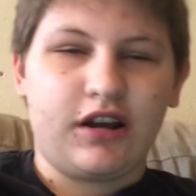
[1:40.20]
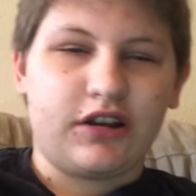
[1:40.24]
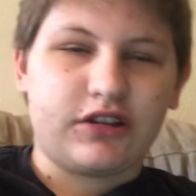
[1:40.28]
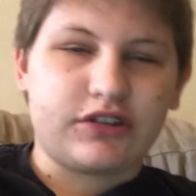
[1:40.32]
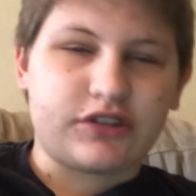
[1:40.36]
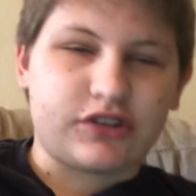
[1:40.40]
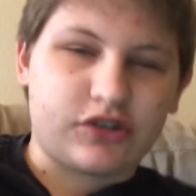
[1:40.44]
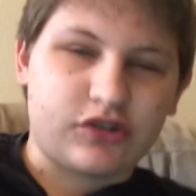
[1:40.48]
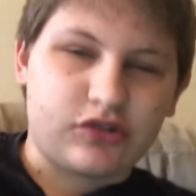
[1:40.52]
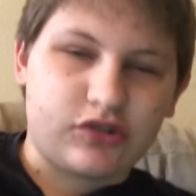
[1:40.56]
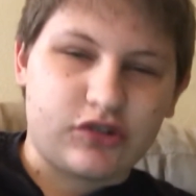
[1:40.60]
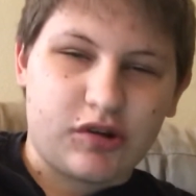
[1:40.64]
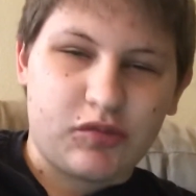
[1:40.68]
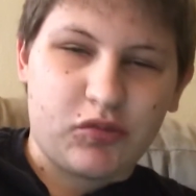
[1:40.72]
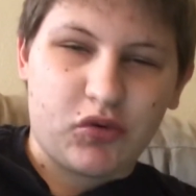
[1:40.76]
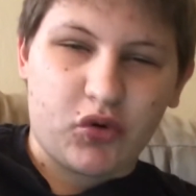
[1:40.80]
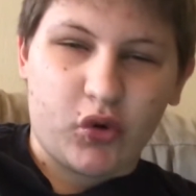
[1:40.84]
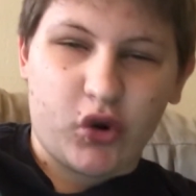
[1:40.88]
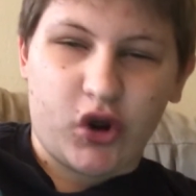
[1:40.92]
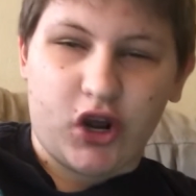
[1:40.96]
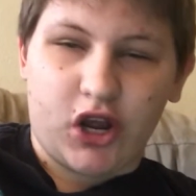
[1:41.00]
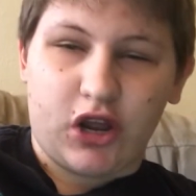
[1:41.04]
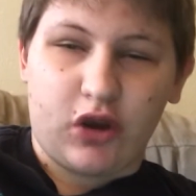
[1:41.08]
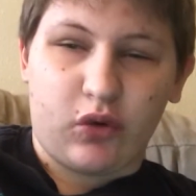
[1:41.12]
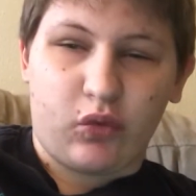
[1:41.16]
So, number
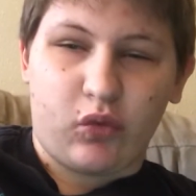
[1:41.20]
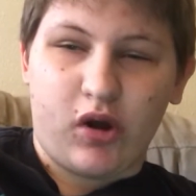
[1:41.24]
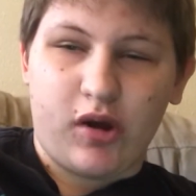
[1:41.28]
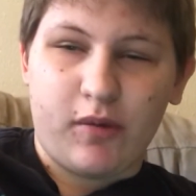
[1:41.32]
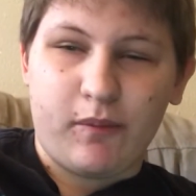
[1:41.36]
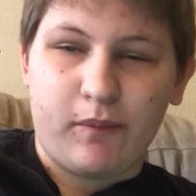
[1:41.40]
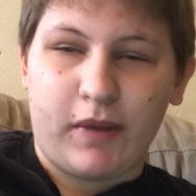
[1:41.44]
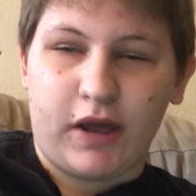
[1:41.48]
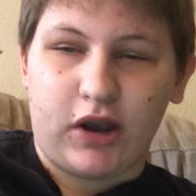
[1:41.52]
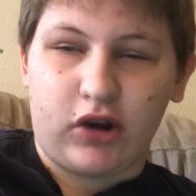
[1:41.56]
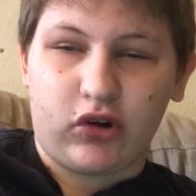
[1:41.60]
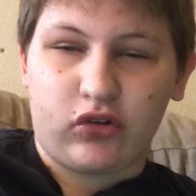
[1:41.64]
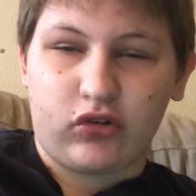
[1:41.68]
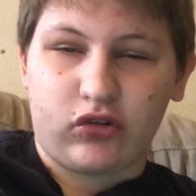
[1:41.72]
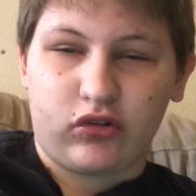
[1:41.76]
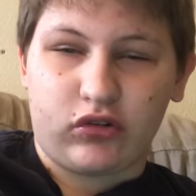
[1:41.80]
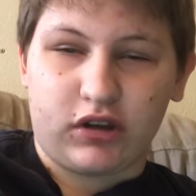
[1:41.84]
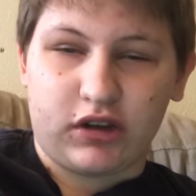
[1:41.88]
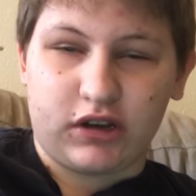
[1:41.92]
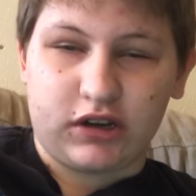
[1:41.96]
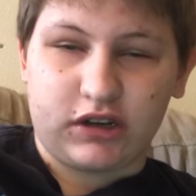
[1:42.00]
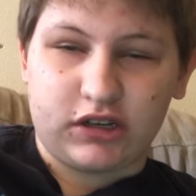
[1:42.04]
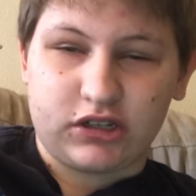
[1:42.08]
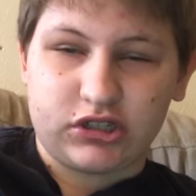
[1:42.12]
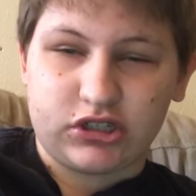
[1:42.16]
one, what medical
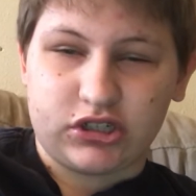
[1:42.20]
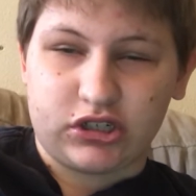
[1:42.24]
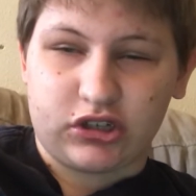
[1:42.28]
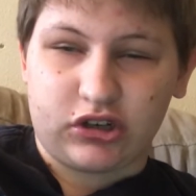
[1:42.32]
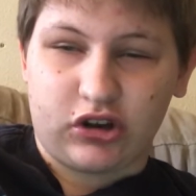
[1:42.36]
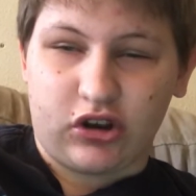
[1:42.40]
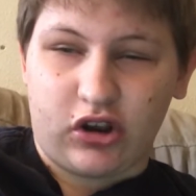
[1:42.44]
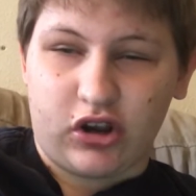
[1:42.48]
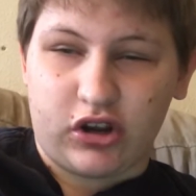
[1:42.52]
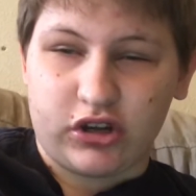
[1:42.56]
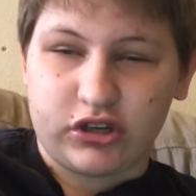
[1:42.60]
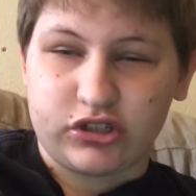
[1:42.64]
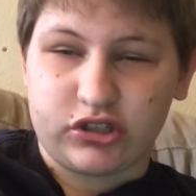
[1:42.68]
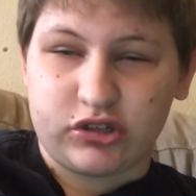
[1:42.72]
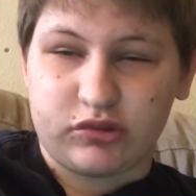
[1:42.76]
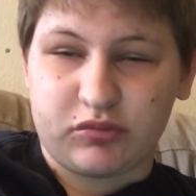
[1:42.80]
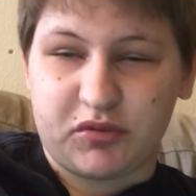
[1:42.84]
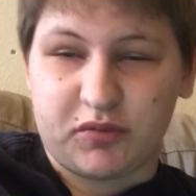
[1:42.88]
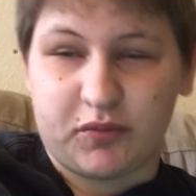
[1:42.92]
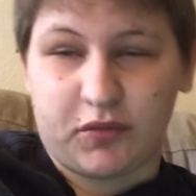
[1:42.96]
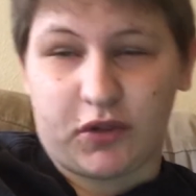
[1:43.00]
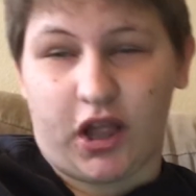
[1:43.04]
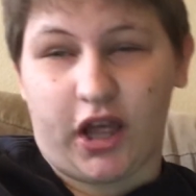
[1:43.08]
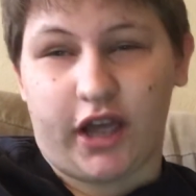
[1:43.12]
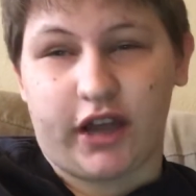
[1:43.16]
condition caused you to be
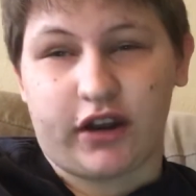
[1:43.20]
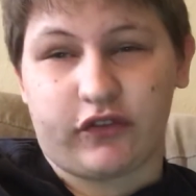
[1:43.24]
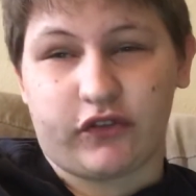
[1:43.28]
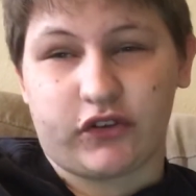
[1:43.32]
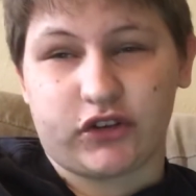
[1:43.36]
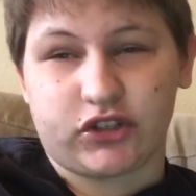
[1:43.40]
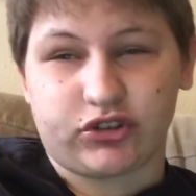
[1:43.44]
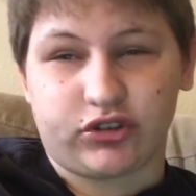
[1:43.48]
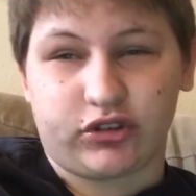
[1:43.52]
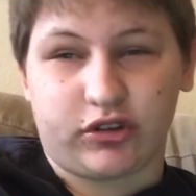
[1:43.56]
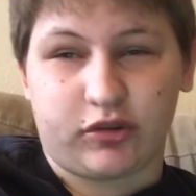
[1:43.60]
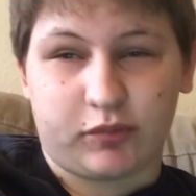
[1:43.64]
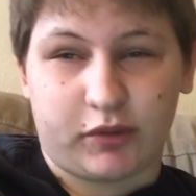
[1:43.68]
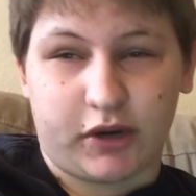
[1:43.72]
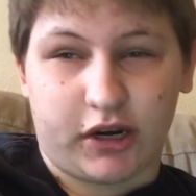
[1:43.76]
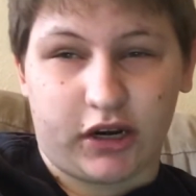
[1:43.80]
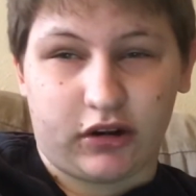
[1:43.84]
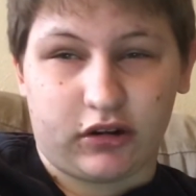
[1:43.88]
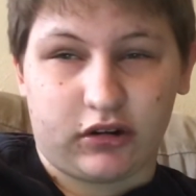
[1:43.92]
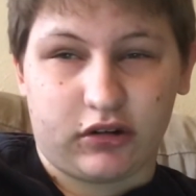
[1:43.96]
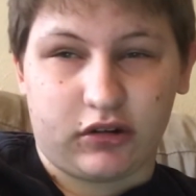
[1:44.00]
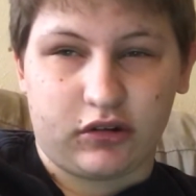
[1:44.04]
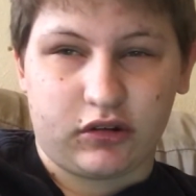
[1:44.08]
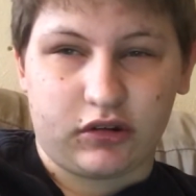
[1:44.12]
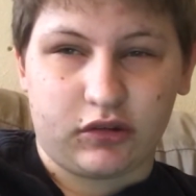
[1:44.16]
blind or visually impaired?